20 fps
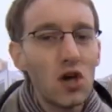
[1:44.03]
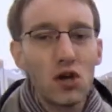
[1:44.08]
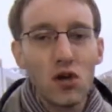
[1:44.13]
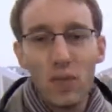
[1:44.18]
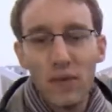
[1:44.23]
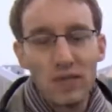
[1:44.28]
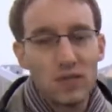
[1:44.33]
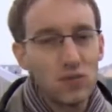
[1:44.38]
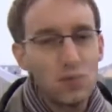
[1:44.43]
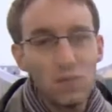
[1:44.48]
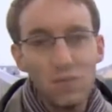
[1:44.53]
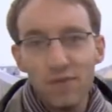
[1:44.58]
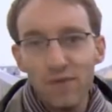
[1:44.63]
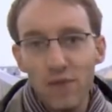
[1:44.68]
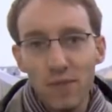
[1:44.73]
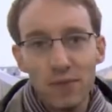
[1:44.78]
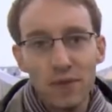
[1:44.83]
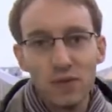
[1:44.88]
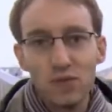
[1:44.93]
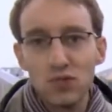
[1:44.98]
going to and
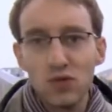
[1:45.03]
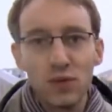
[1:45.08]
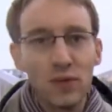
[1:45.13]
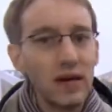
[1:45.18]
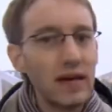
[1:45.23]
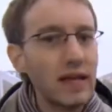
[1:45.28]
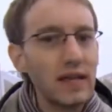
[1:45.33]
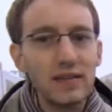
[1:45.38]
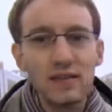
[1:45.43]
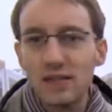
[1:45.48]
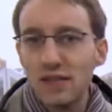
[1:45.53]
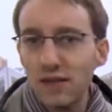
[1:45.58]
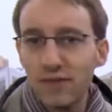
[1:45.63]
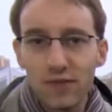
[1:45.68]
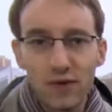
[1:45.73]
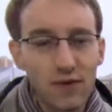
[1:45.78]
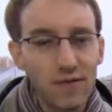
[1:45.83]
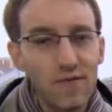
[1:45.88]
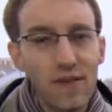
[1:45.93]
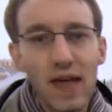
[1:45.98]
from their screenings and
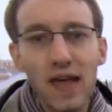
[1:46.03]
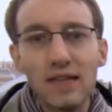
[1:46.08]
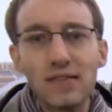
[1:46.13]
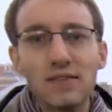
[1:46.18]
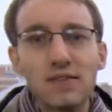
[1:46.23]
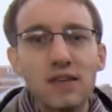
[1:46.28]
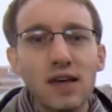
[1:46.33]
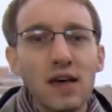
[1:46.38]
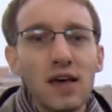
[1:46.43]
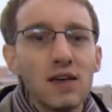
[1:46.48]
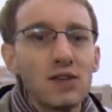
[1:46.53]
different events.